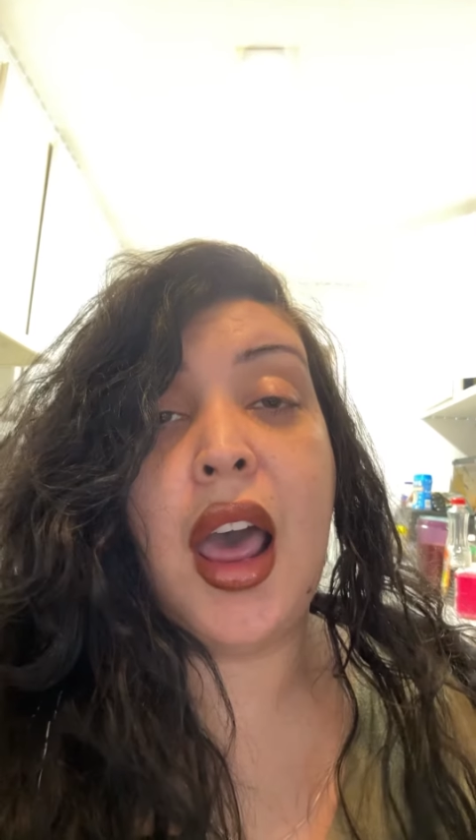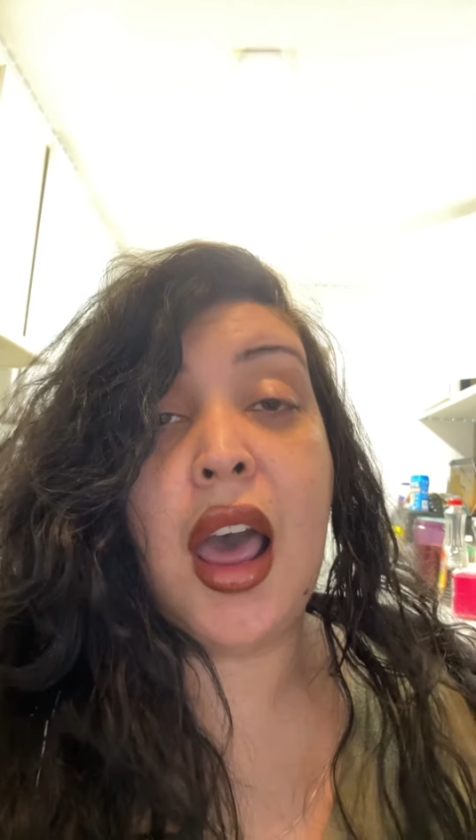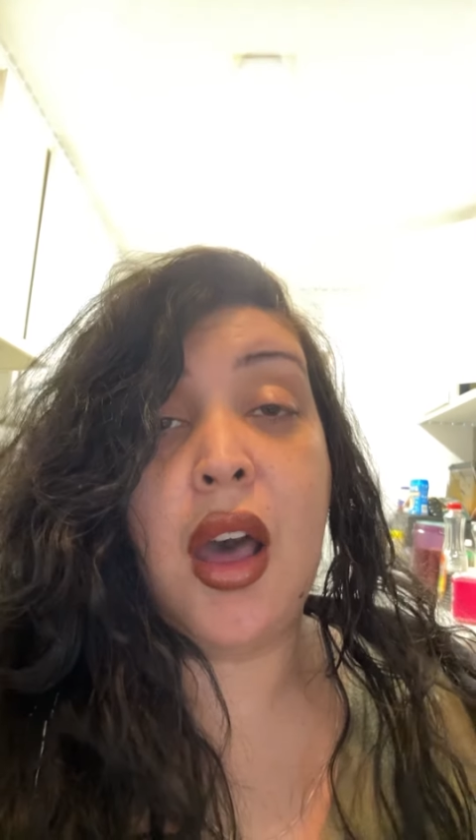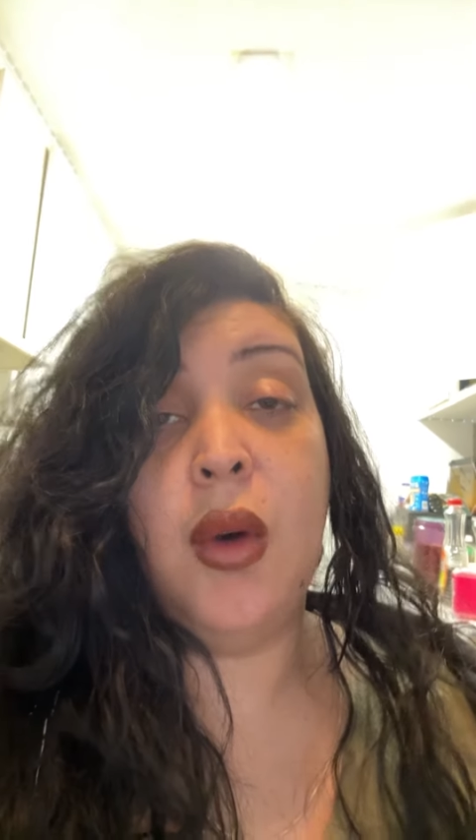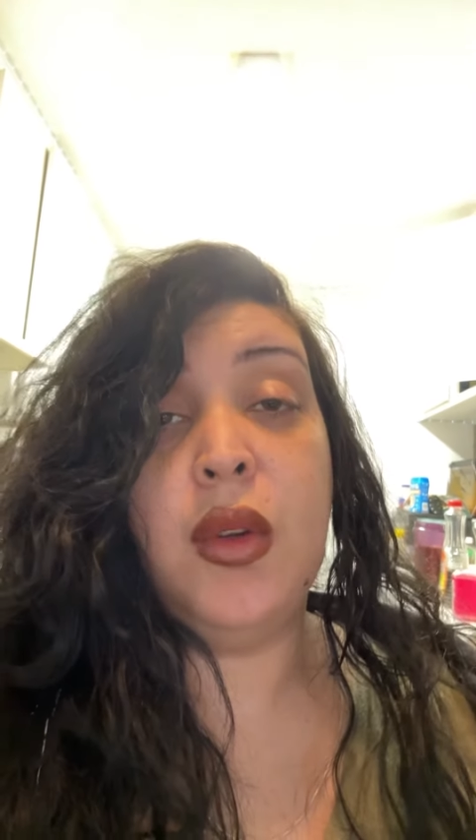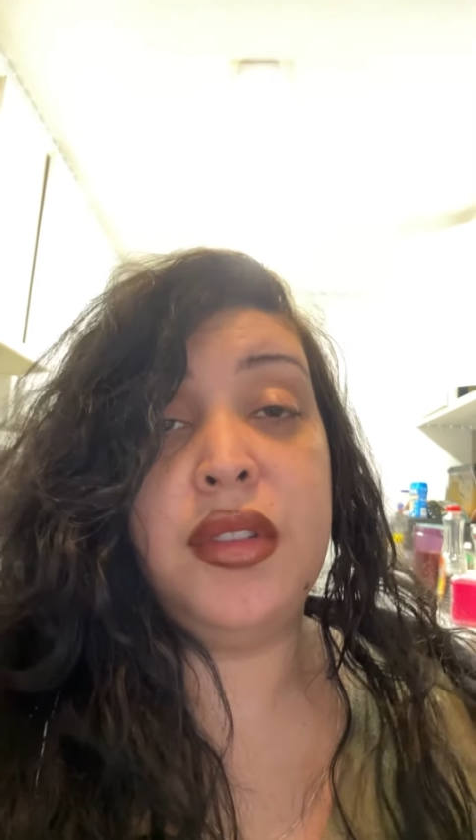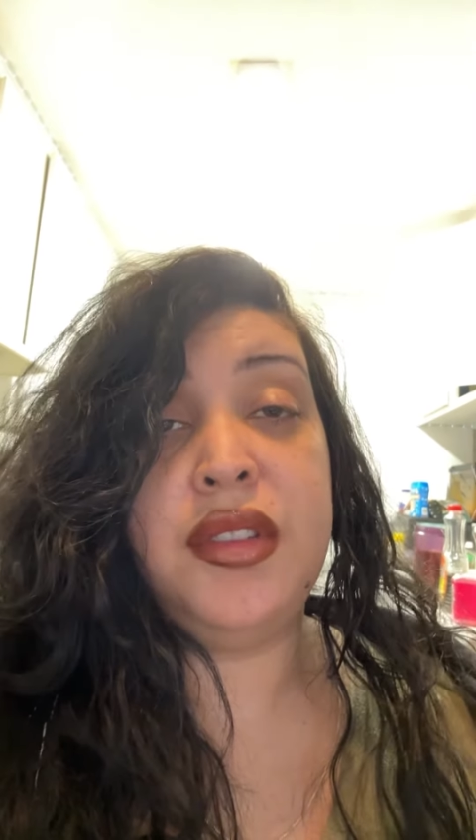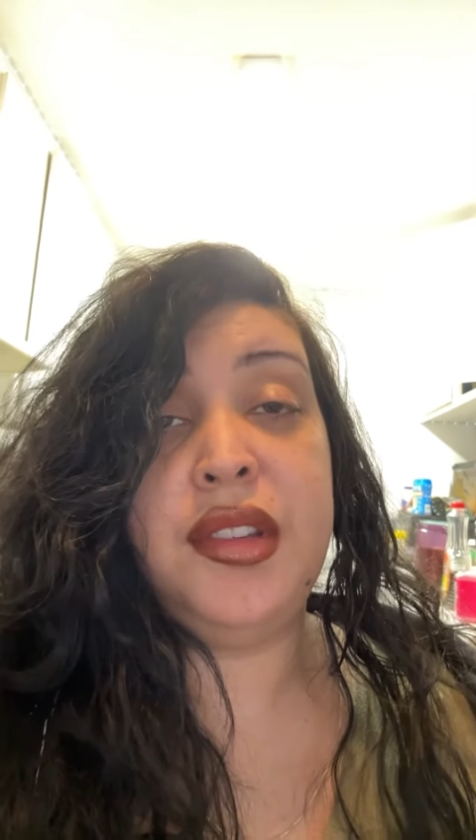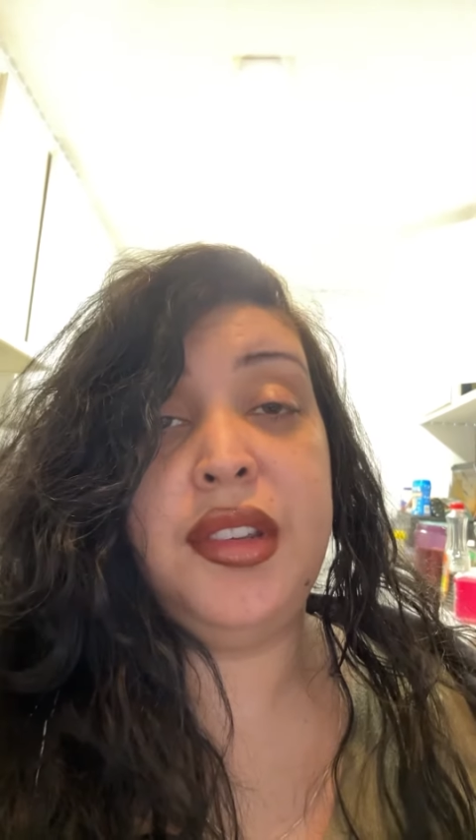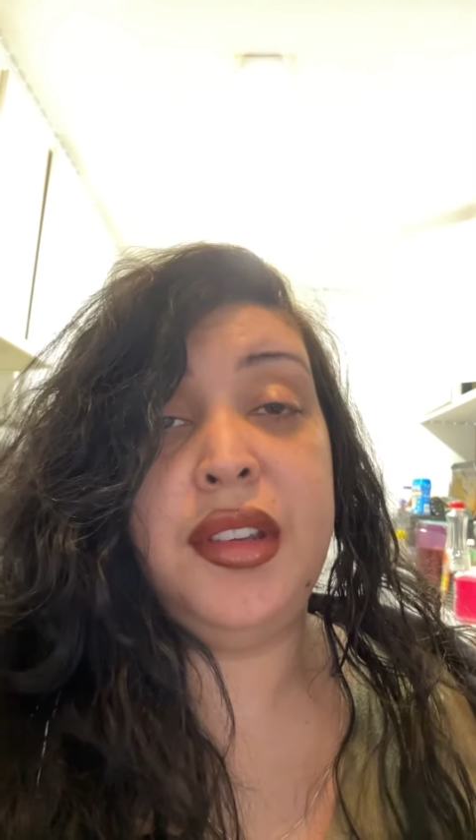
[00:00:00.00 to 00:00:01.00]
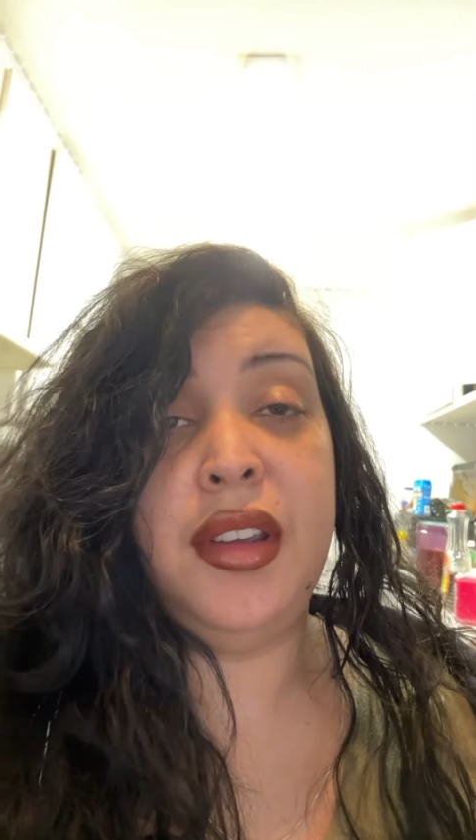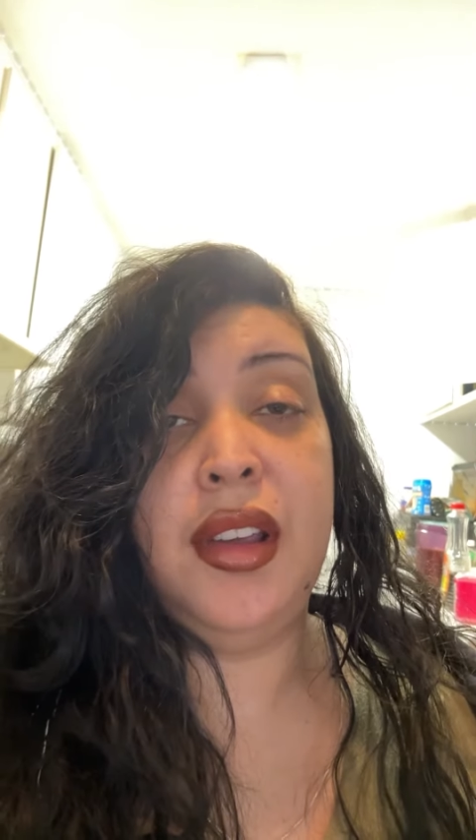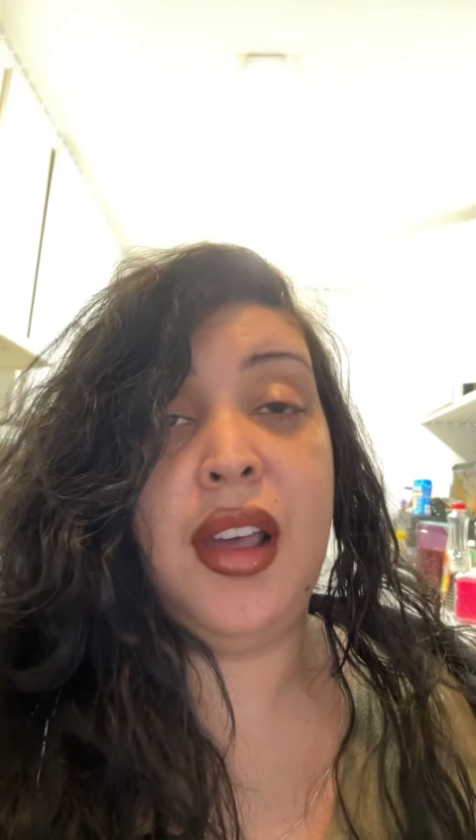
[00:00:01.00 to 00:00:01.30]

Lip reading: out.